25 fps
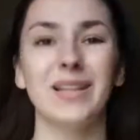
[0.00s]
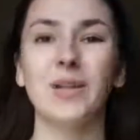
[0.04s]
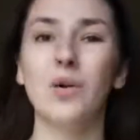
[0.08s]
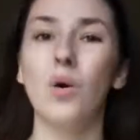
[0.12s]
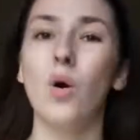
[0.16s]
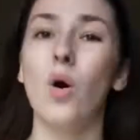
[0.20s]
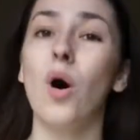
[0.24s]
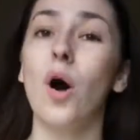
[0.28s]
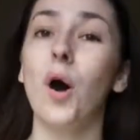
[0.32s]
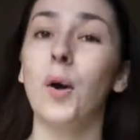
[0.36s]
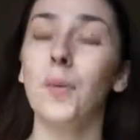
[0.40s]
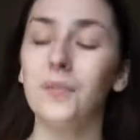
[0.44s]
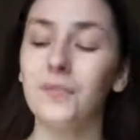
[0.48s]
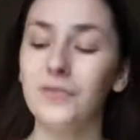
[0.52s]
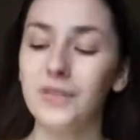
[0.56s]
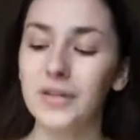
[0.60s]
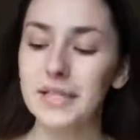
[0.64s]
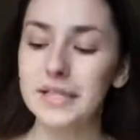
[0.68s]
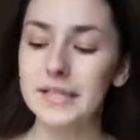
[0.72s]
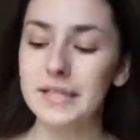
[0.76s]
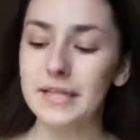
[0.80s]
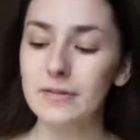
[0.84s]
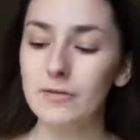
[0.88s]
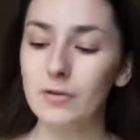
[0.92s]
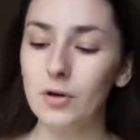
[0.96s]
They're not
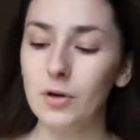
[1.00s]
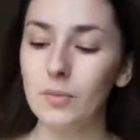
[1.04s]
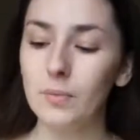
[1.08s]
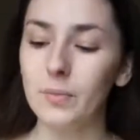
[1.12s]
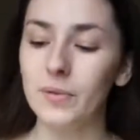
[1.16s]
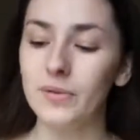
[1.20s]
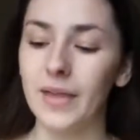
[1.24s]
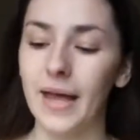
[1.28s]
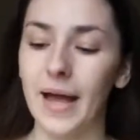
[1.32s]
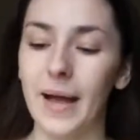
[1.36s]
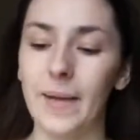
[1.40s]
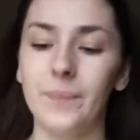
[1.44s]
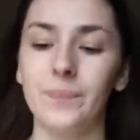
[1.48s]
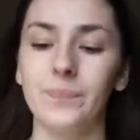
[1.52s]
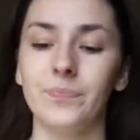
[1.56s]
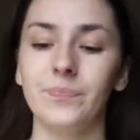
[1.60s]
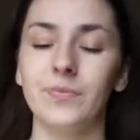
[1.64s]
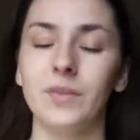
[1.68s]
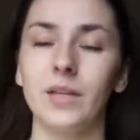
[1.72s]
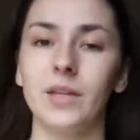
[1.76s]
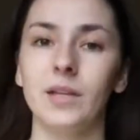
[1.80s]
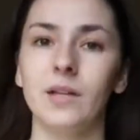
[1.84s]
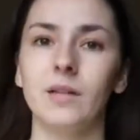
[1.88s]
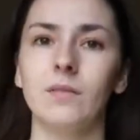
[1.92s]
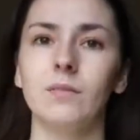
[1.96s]
obviously wrong, but they're
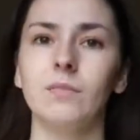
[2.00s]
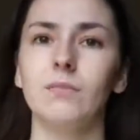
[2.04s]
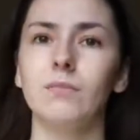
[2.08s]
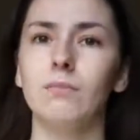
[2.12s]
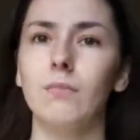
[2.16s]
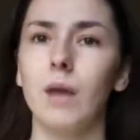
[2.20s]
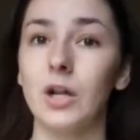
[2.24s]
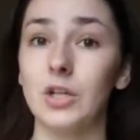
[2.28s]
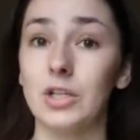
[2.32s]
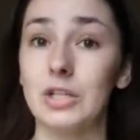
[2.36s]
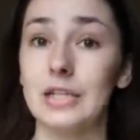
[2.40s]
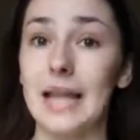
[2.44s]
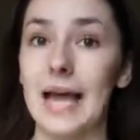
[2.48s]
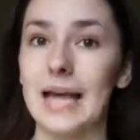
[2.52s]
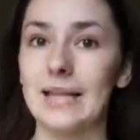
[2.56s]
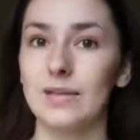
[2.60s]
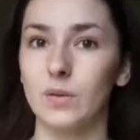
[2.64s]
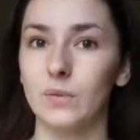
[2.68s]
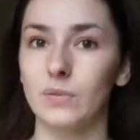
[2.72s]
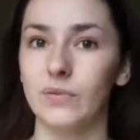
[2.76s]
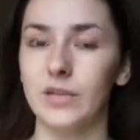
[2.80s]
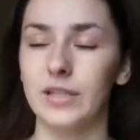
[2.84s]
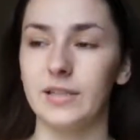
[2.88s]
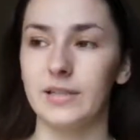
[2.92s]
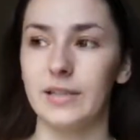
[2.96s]
much less
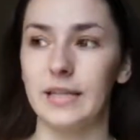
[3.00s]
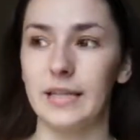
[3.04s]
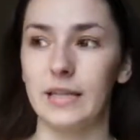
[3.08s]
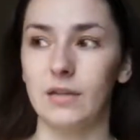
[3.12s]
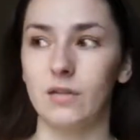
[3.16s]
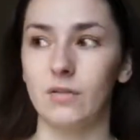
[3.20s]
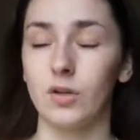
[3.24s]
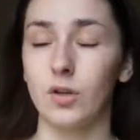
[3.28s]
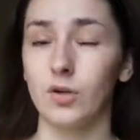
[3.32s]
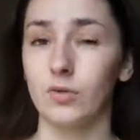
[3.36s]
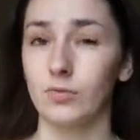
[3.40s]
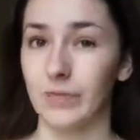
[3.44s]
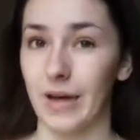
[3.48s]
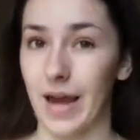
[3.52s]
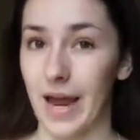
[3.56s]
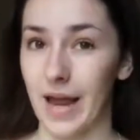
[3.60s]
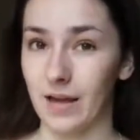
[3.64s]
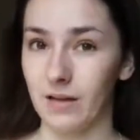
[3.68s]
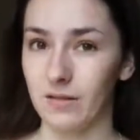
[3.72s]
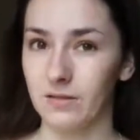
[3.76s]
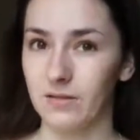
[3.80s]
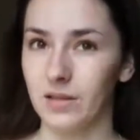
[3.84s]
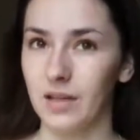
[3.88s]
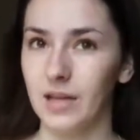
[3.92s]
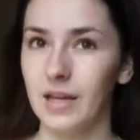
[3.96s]
obviously
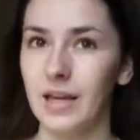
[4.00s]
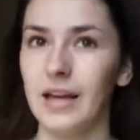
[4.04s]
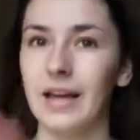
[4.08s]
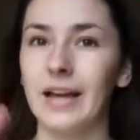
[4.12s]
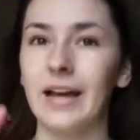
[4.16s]
correct.